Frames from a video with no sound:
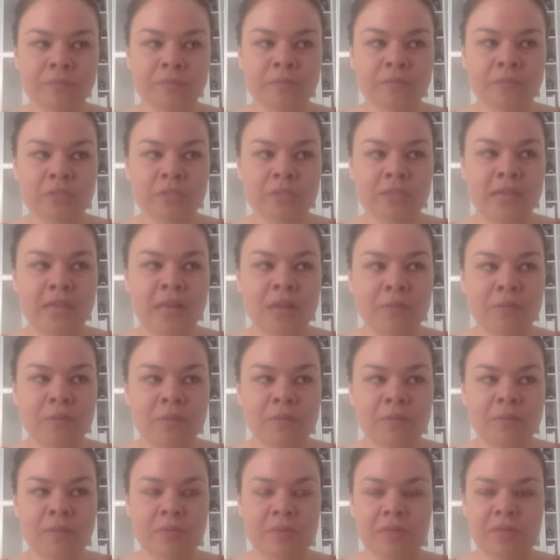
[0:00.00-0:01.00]
just help
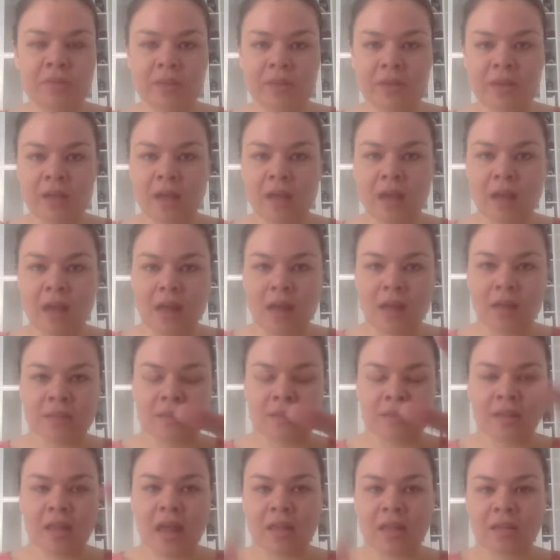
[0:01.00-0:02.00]
me with
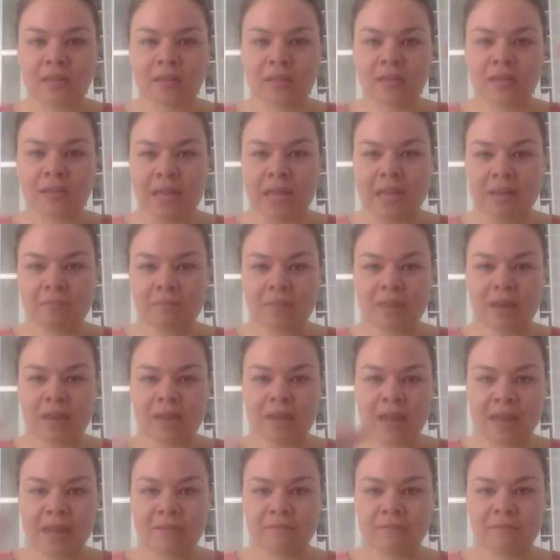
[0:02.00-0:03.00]
the color scheme that I
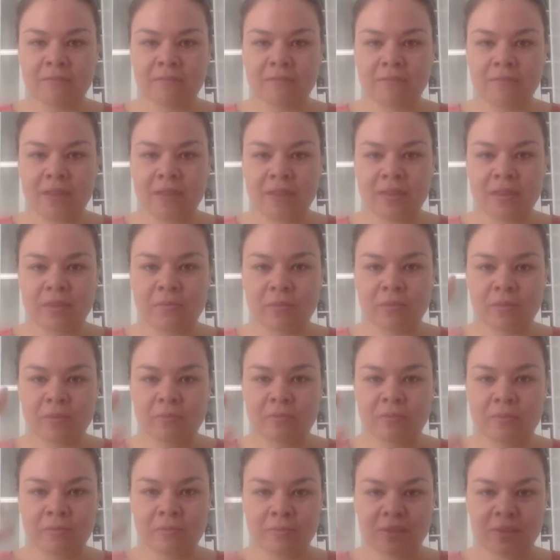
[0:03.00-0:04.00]
have at the
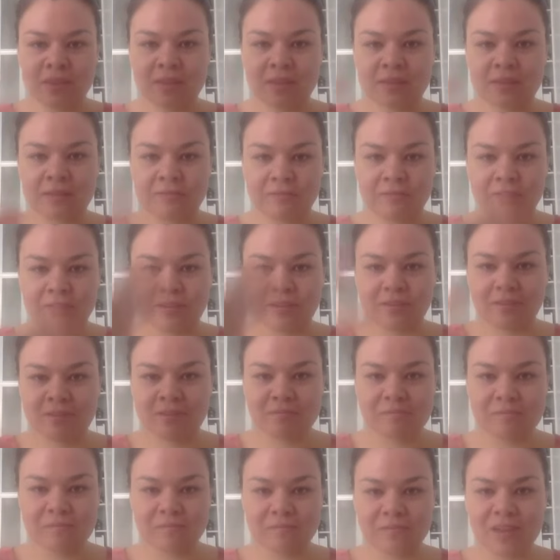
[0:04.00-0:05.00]
moment with the different
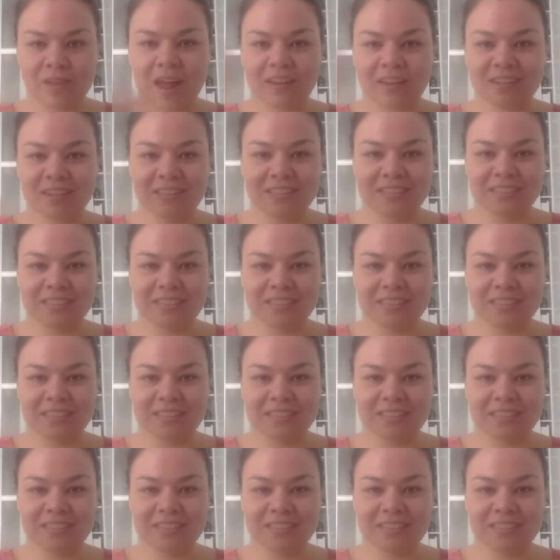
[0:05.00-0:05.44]
colors.